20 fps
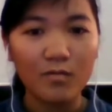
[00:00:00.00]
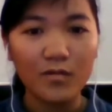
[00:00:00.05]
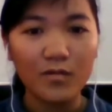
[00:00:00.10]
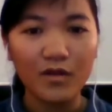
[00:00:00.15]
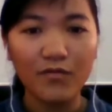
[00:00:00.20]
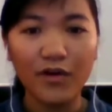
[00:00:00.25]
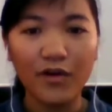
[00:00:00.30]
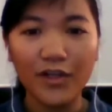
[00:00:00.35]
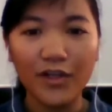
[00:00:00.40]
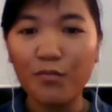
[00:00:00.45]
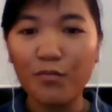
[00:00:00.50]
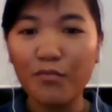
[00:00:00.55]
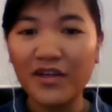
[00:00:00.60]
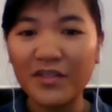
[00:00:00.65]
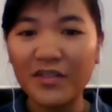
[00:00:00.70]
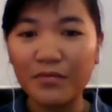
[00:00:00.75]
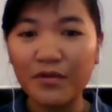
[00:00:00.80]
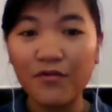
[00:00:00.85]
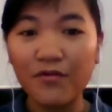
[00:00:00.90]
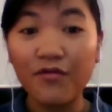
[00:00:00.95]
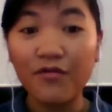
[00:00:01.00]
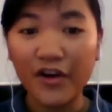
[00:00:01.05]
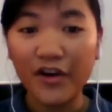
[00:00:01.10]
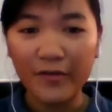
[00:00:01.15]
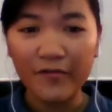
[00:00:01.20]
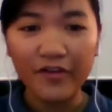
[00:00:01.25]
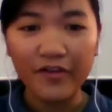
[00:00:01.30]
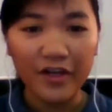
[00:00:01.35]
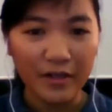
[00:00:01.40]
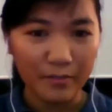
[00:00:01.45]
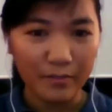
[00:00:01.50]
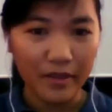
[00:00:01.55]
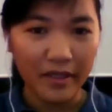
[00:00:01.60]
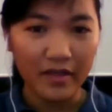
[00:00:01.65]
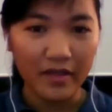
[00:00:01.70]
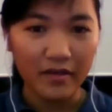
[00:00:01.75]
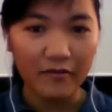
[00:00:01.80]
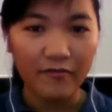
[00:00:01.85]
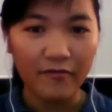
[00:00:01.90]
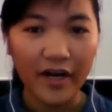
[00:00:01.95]
the volume must be very, very
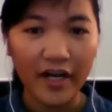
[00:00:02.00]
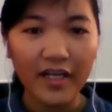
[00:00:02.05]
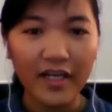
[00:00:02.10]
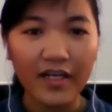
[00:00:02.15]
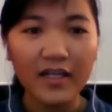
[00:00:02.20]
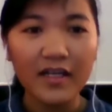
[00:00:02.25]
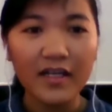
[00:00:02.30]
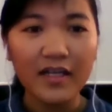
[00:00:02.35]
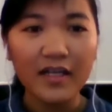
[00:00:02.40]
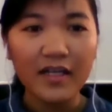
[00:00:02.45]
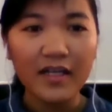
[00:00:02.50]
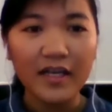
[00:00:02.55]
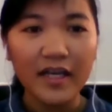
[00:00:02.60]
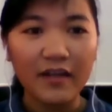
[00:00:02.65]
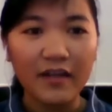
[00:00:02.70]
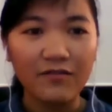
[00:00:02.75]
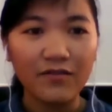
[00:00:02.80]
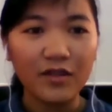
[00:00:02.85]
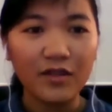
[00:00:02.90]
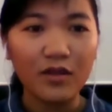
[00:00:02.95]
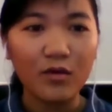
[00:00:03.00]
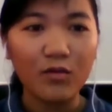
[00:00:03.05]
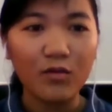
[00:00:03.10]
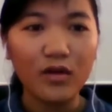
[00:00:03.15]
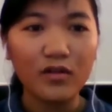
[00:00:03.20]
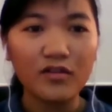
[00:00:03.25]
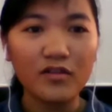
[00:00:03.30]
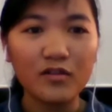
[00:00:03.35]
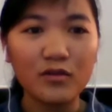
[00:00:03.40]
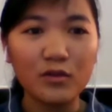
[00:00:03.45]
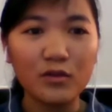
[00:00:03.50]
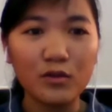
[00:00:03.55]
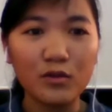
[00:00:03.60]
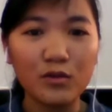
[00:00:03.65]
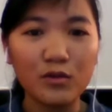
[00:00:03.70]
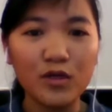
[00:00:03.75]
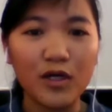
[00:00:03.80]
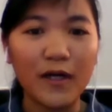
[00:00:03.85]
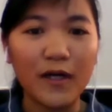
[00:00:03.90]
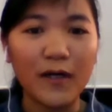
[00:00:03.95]
big, right? And we don't want
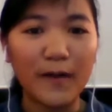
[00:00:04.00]
to